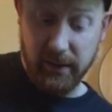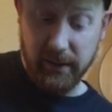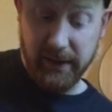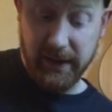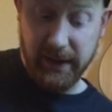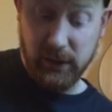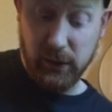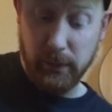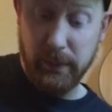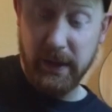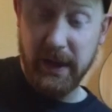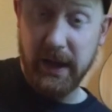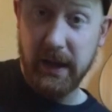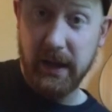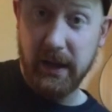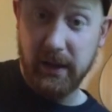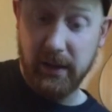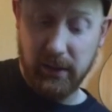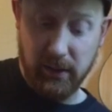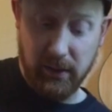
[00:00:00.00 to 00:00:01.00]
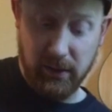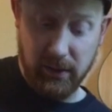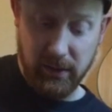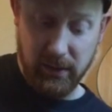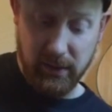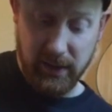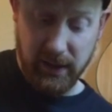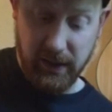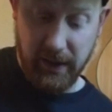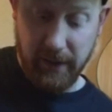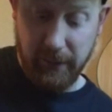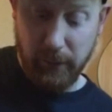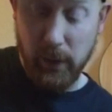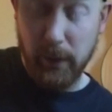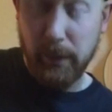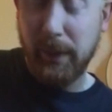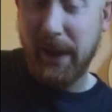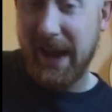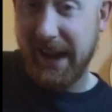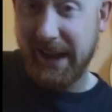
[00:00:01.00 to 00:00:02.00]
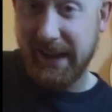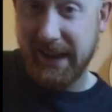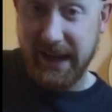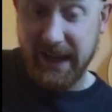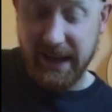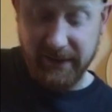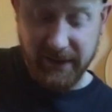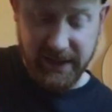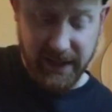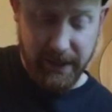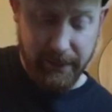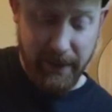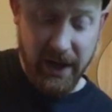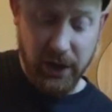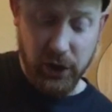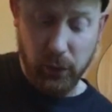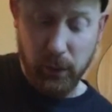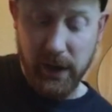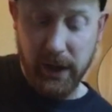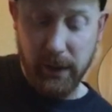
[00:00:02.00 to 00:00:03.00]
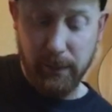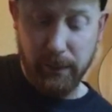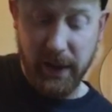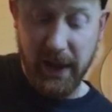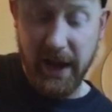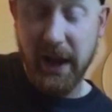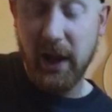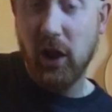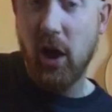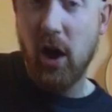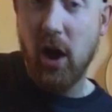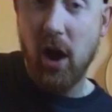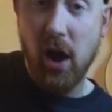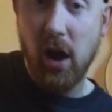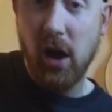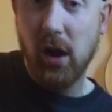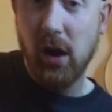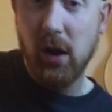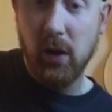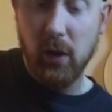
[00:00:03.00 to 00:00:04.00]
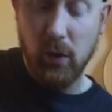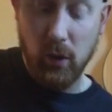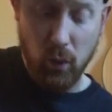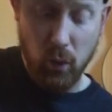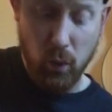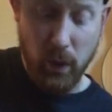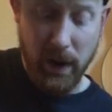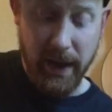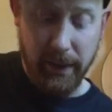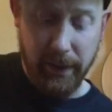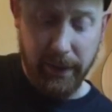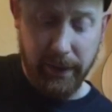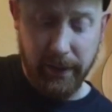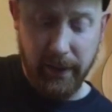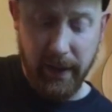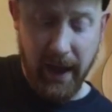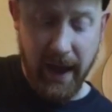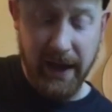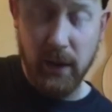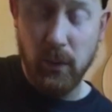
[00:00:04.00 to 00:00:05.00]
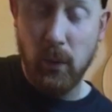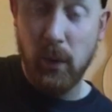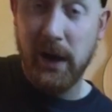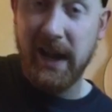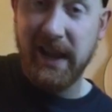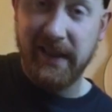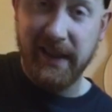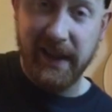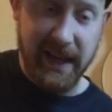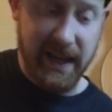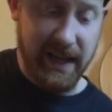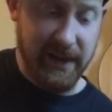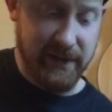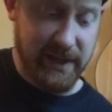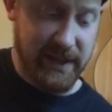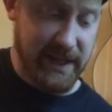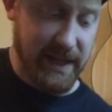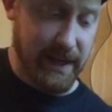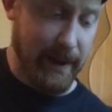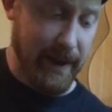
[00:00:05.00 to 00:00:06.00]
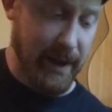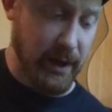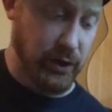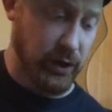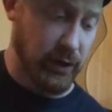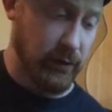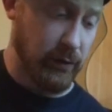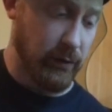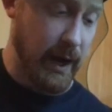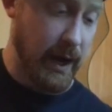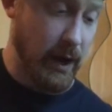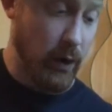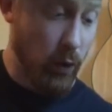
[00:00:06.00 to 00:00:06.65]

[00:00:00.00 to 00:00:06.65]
This would be, if we were playing in the key of C major, we could play along with anyone in the key of C major, right?